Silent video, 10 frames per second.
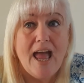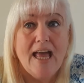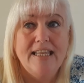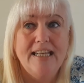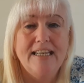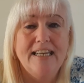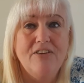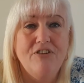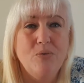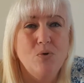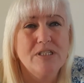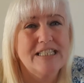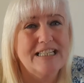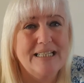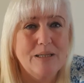And then if you wanted
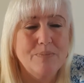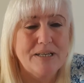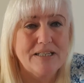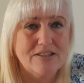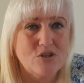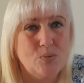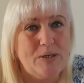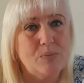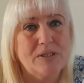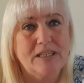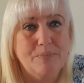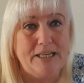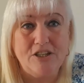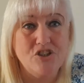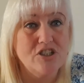a little bit of sweet with the
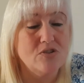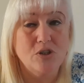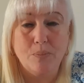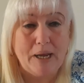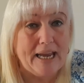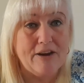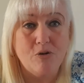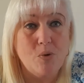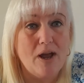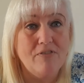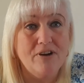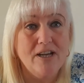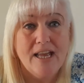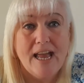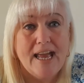peaches or the pear or whatever,
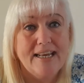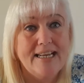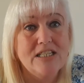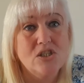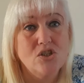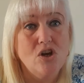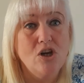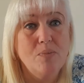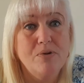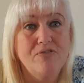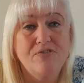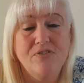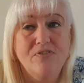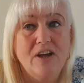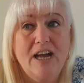a nice dollop
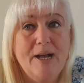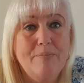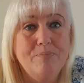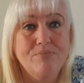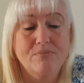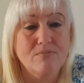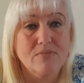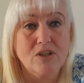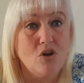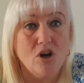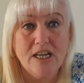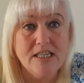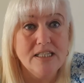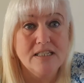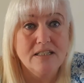of
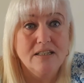yogurt.